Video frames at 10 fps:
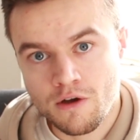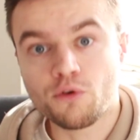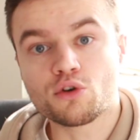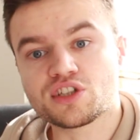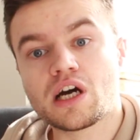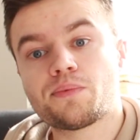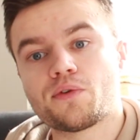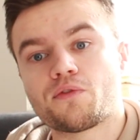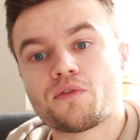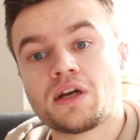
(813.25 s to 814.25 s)
For
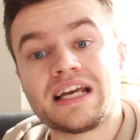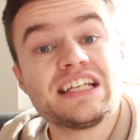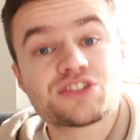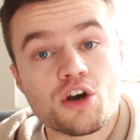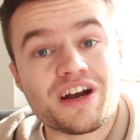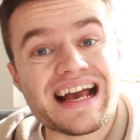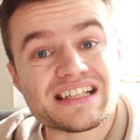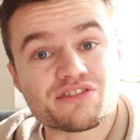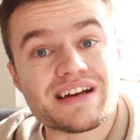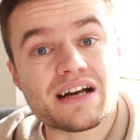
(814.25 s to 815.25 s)
example, eToro
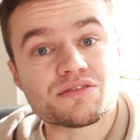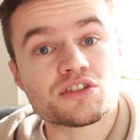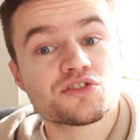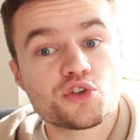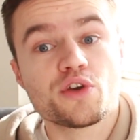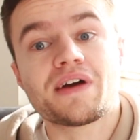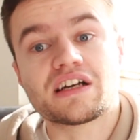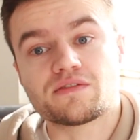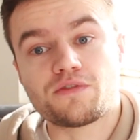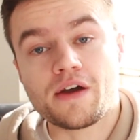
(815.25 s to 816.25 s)
has around
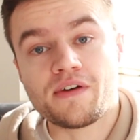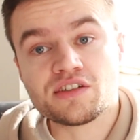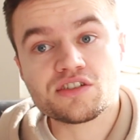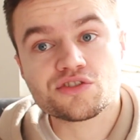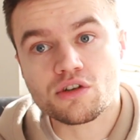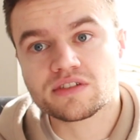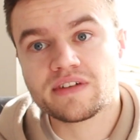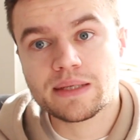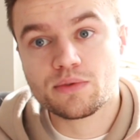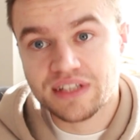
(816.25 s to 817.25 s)
2,500 stocks
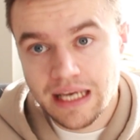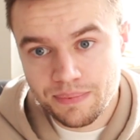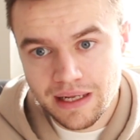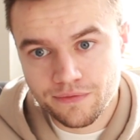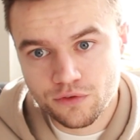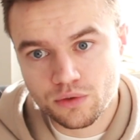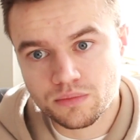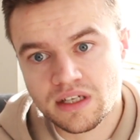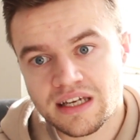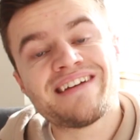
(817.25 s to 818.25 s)
available on their platform.